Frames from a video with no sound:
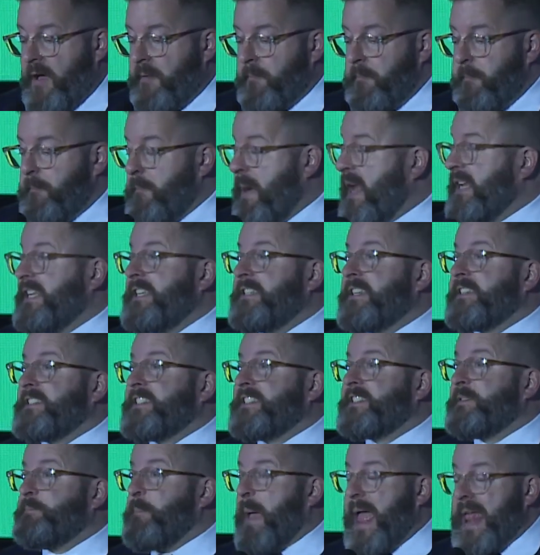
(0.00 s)
money to
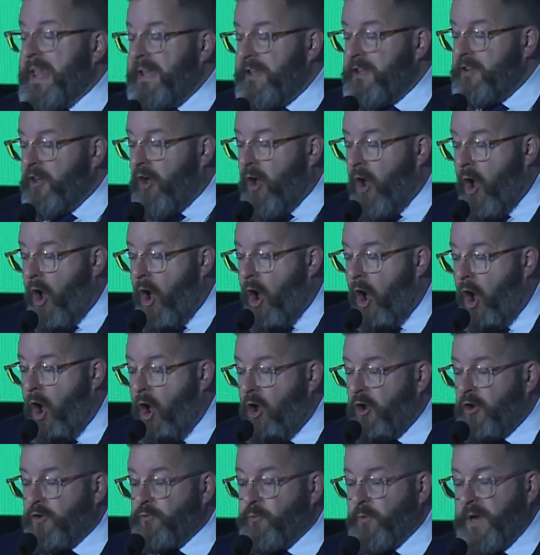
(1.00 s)
spend
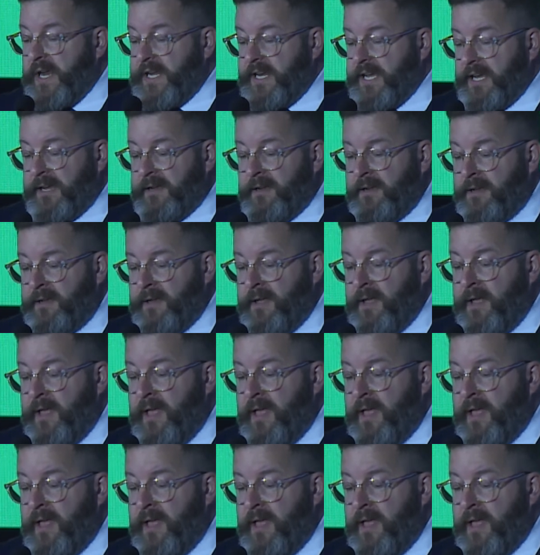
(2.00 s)
on reading?